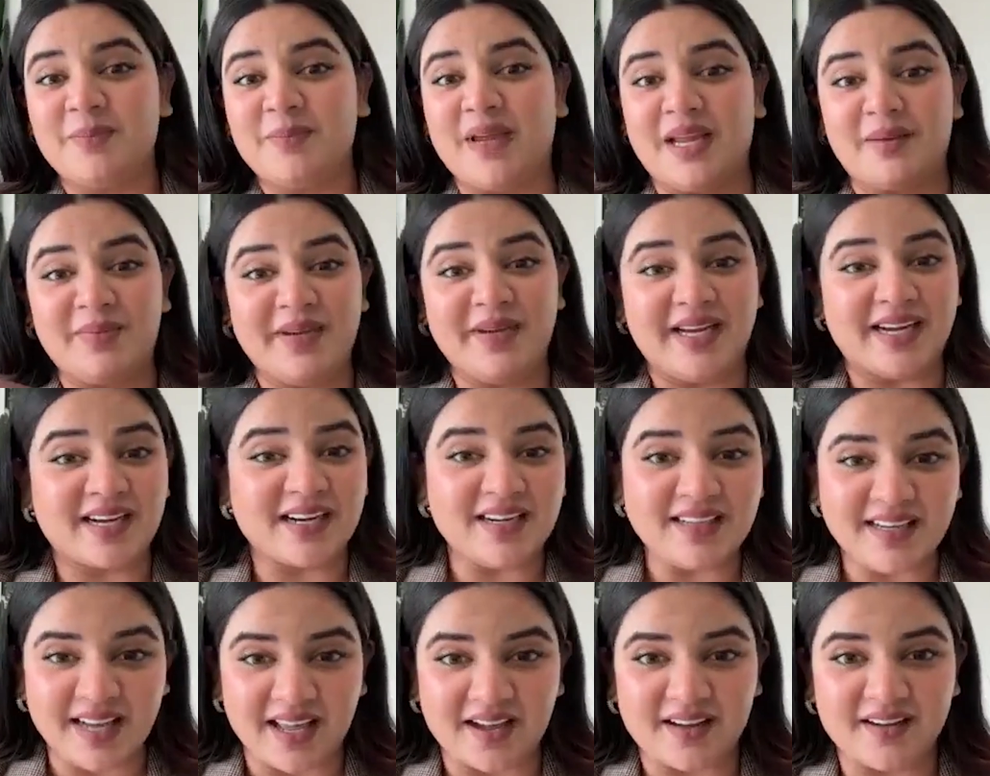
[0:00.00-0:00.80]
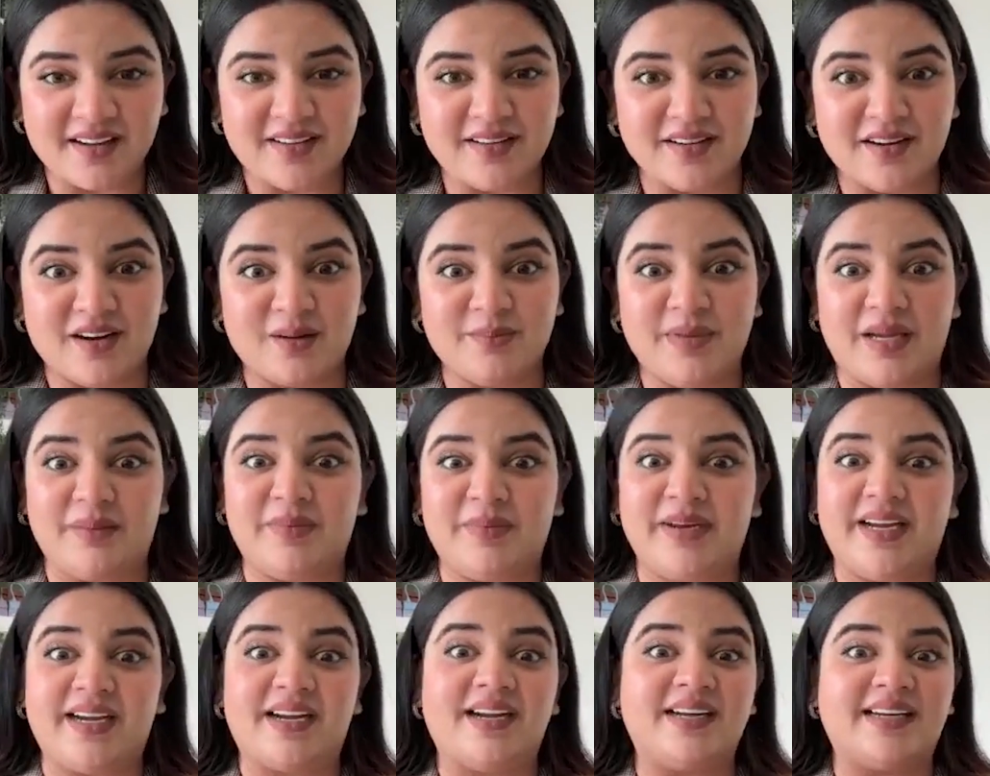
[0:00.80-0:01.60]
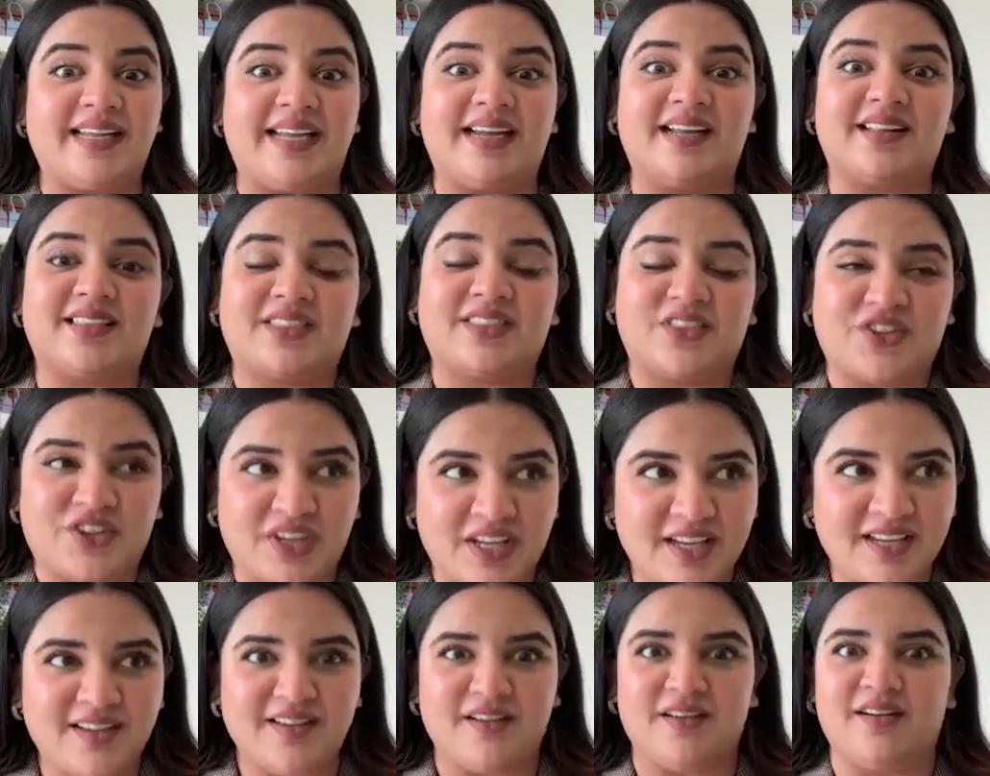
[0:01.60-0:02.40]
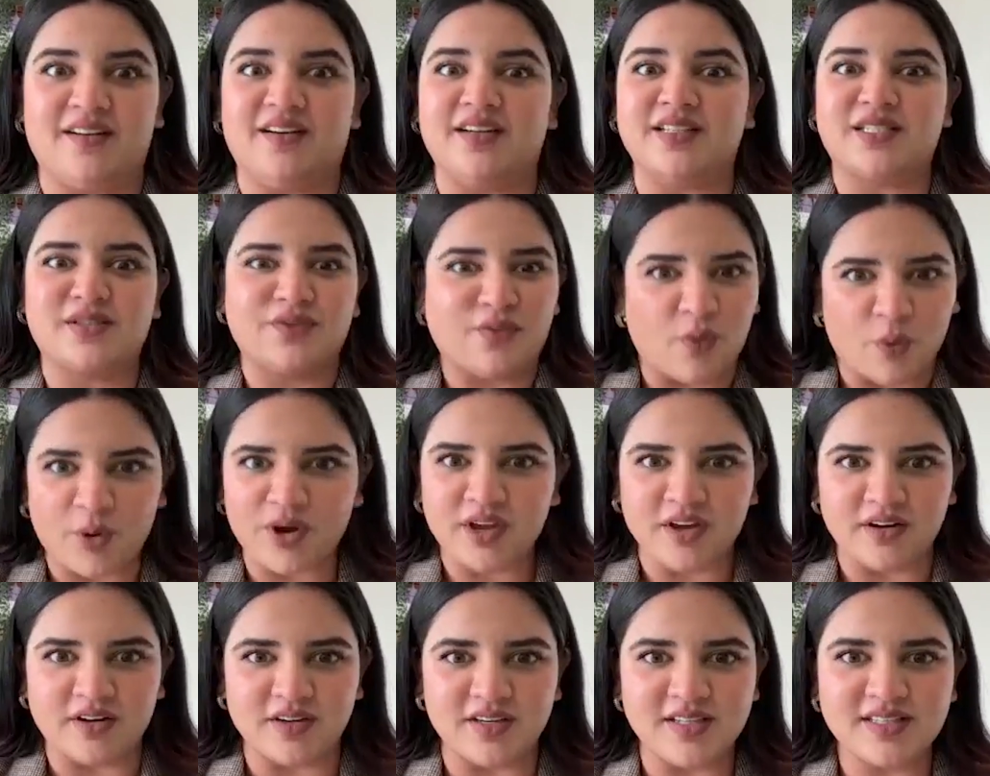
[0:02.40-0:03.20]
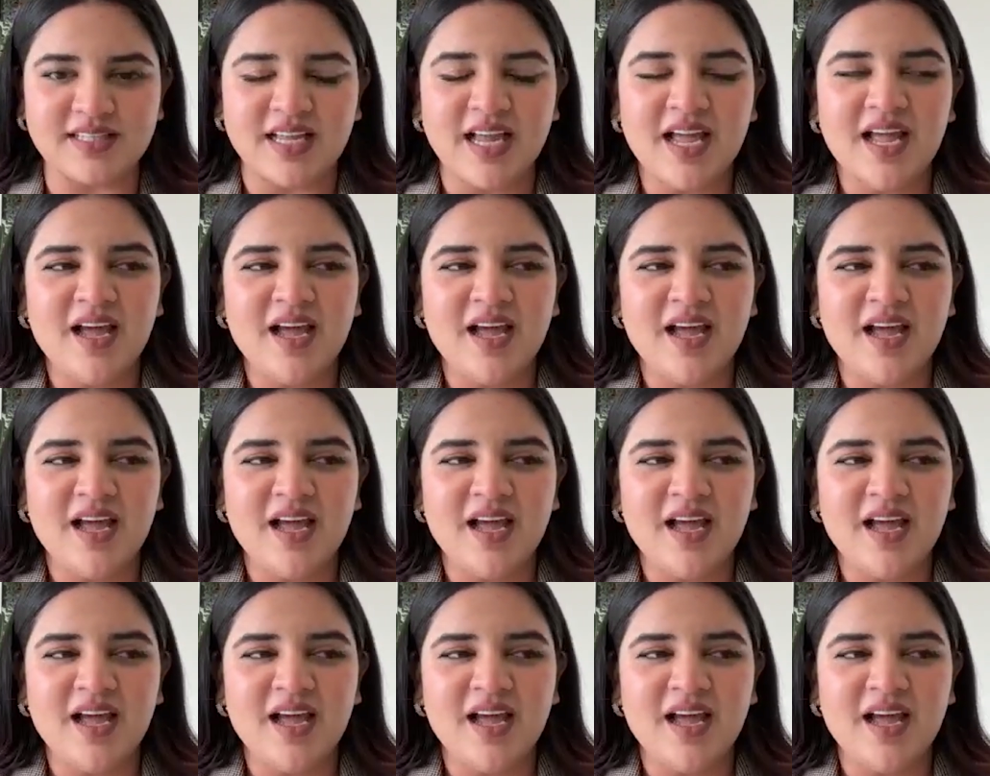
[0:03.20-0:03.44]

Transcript: Maybe it'll take a year, maybe it'll take 3 years, 4 years.